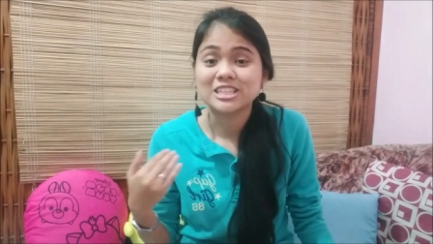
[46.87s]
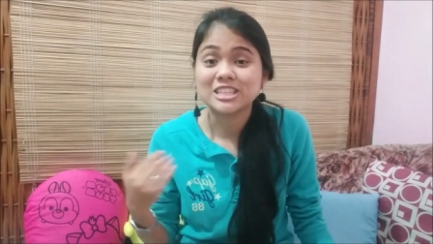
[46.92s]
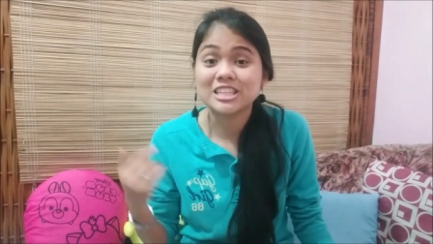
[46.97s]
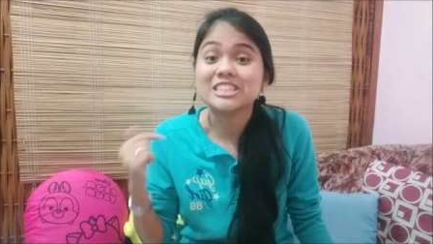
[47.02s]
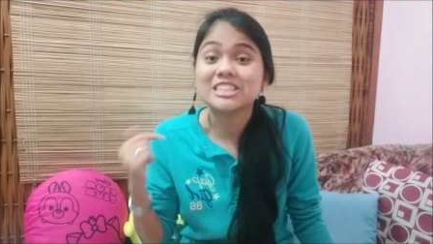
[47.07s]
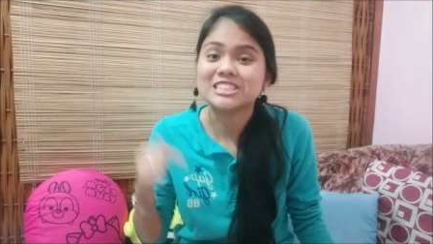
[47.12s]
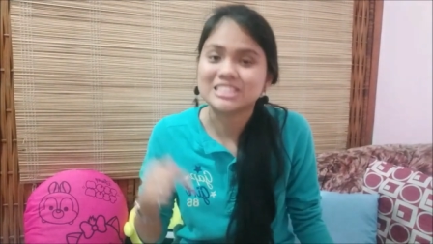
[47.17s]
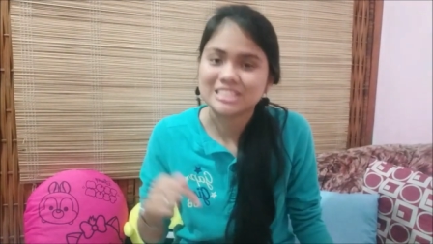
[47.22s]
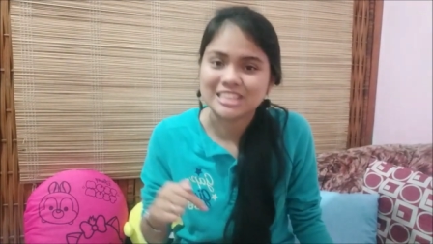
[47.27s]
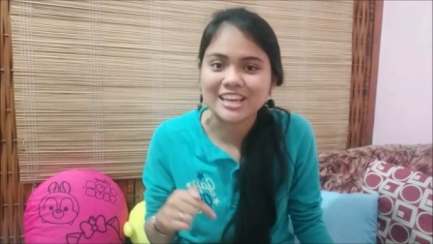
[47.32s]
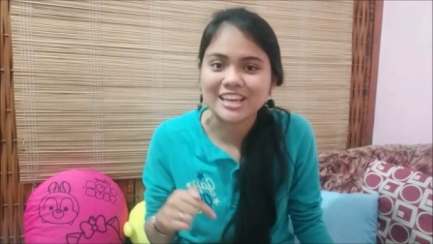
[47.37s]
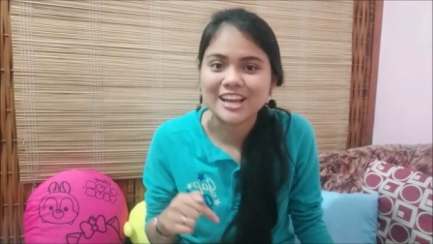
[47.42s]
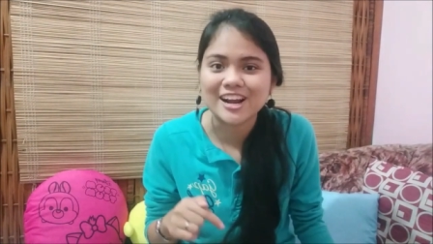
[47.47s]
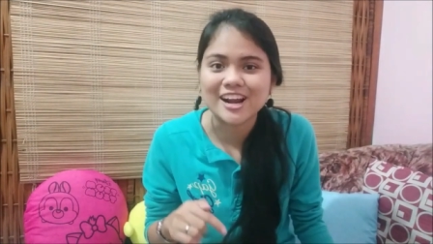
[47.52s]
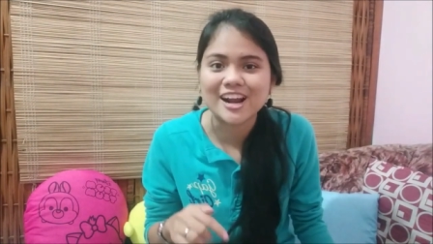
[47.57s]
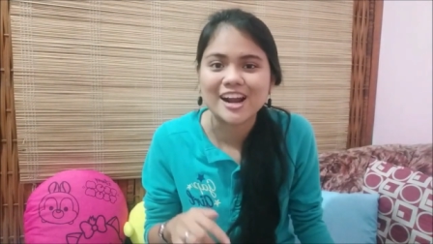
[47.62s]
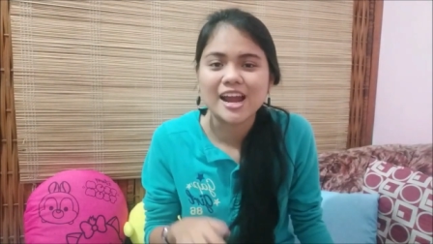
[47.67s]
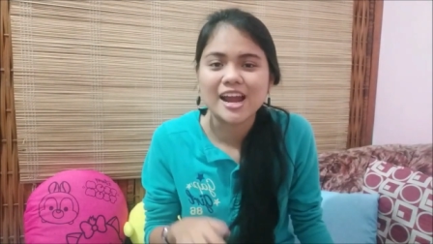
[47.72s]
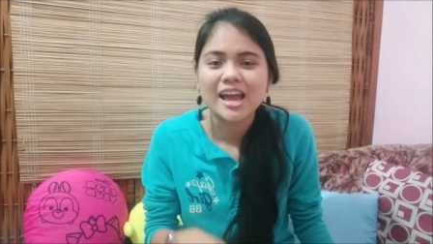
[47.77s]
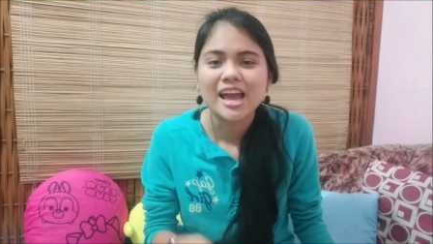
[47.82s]
this
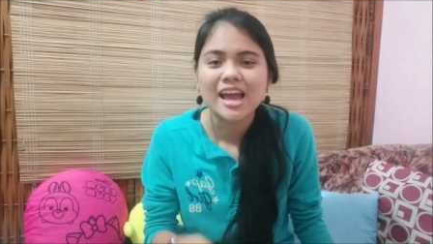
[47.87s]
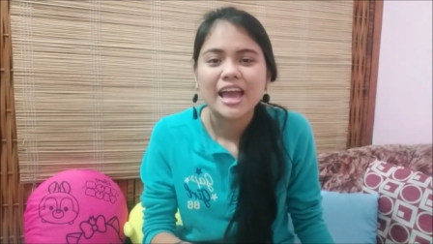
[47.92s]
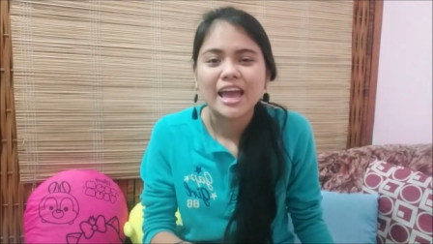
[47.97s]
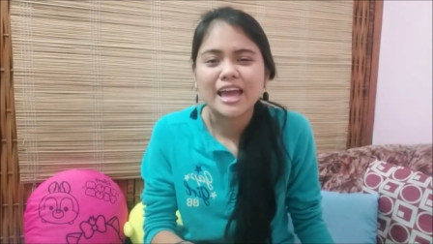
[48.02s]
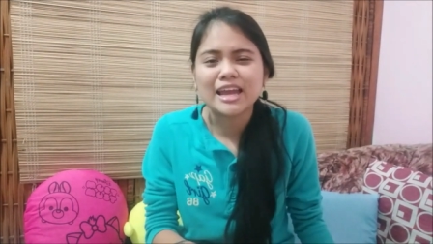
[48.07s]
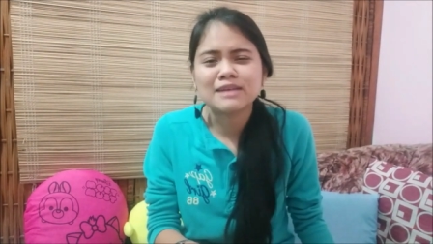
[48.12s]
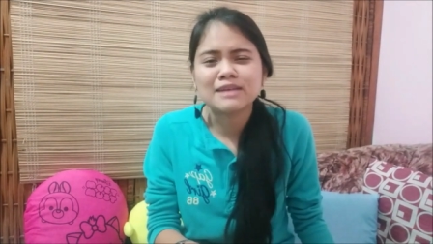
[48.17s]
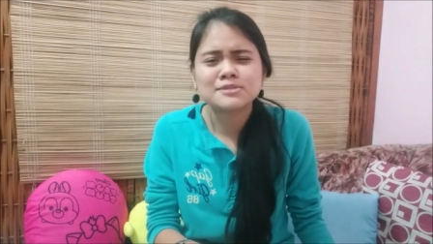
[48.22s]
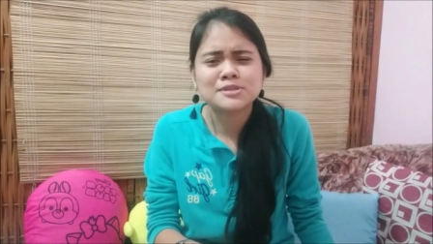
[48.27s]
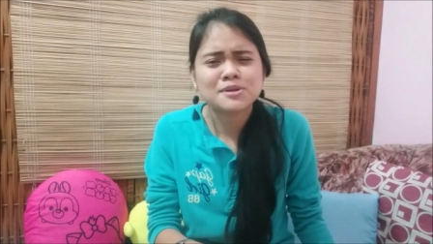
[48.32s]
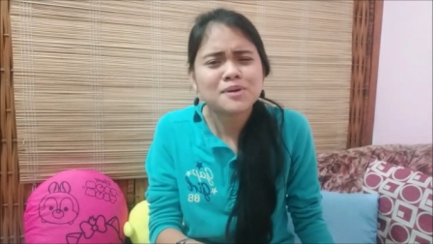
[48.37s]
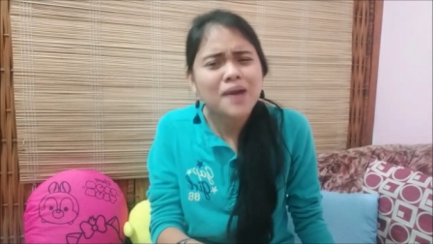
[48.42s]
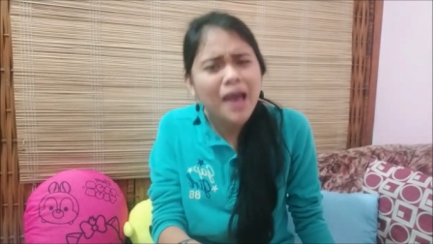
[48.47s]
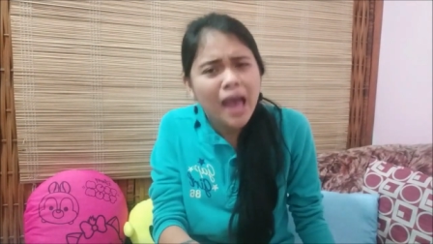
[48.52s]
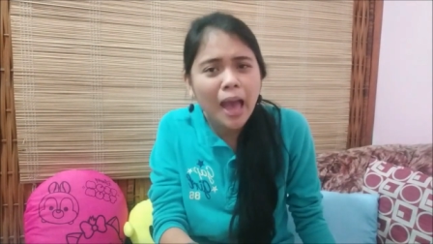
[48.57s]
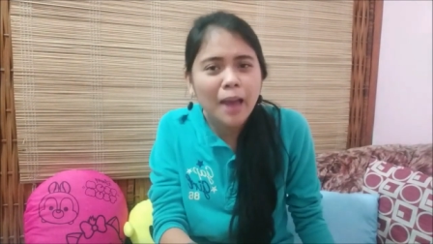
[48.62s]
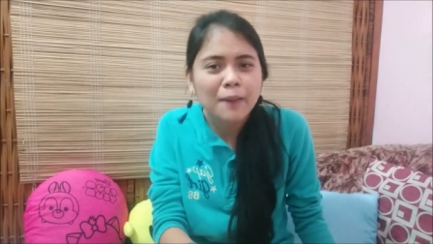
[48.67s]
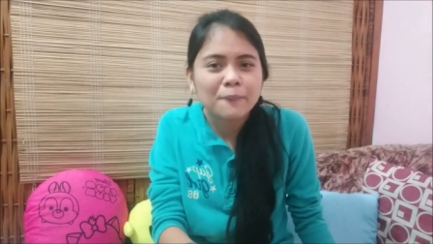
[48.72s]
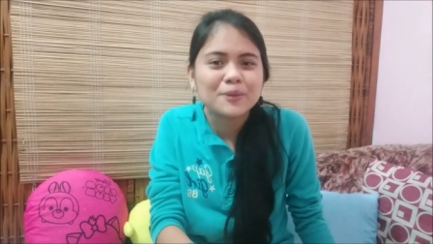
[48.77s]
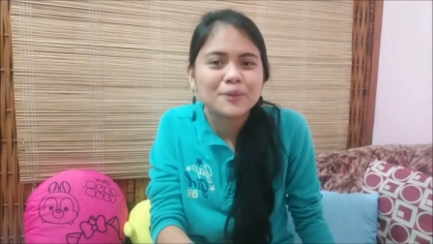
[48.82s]
year and I'm so
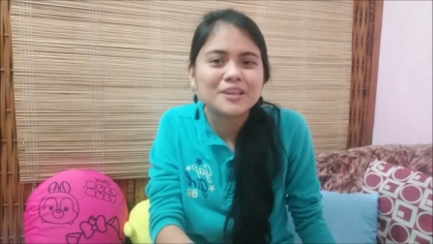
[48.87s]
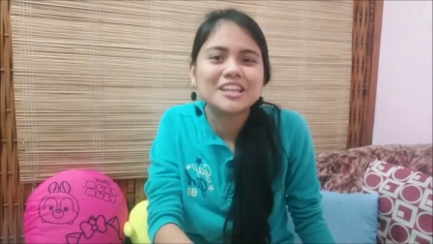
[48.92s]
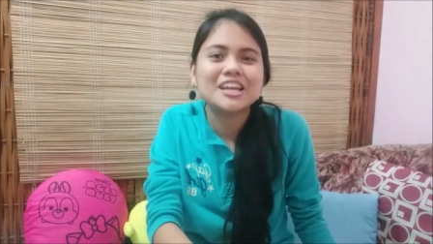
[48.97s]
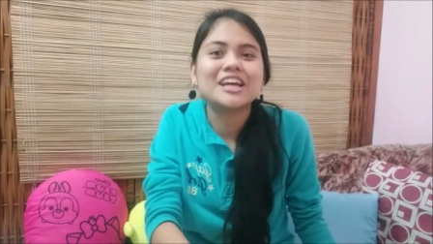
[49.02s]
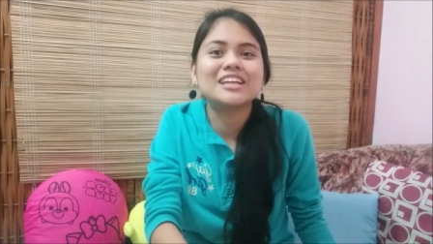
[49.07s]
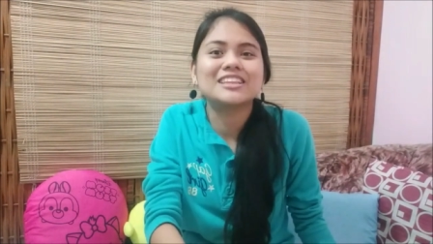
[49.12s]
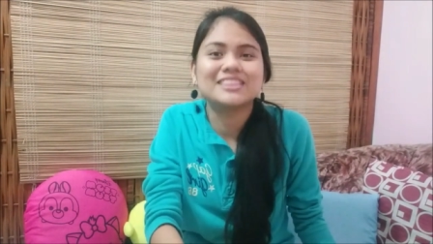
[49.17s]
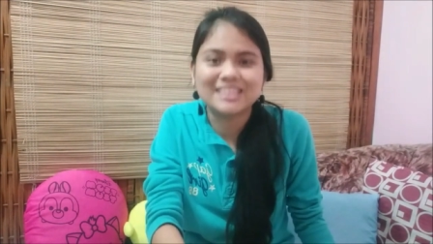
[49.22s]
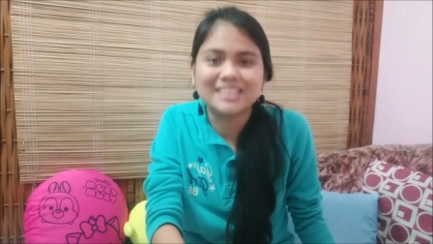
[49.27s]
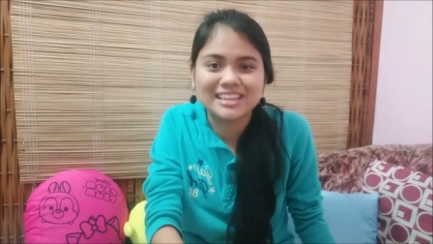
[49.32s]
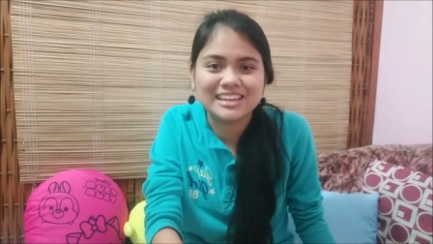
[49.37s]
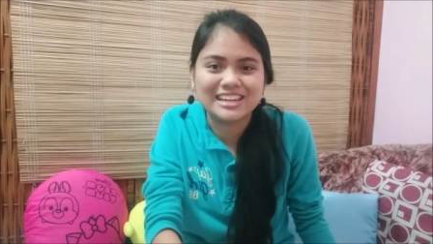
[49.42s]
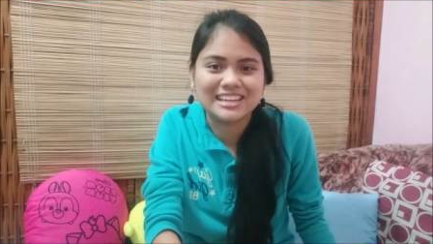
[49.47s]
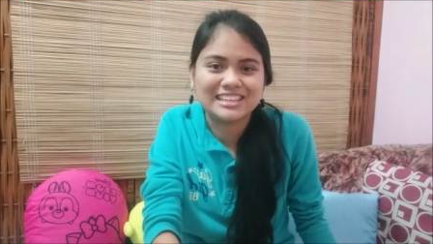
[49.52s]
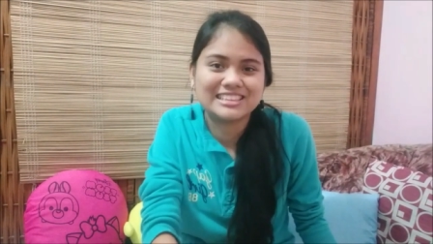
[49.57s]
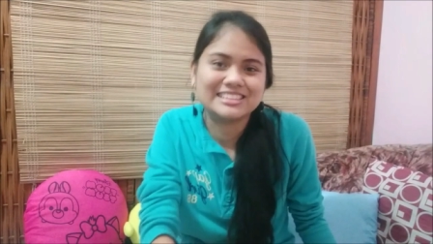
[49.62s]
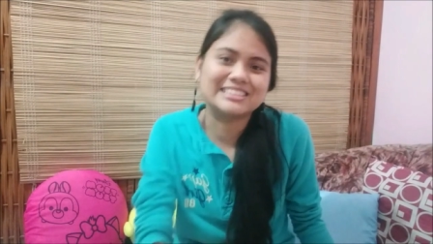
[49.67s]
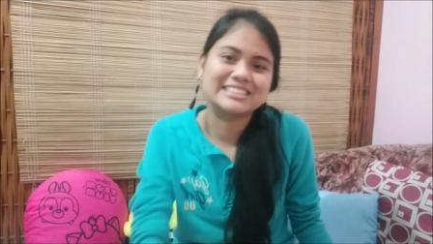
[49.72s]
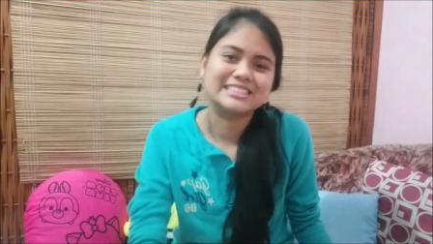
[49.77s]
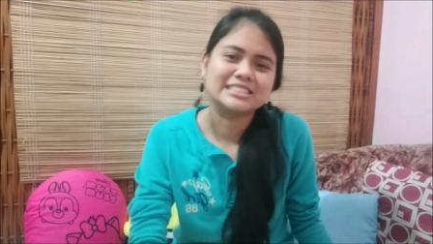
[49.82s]
happy that I did
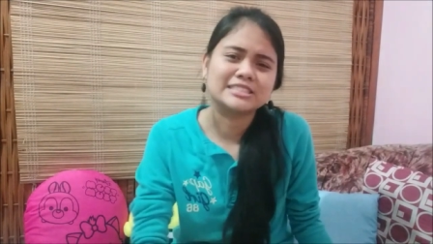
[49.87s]
it.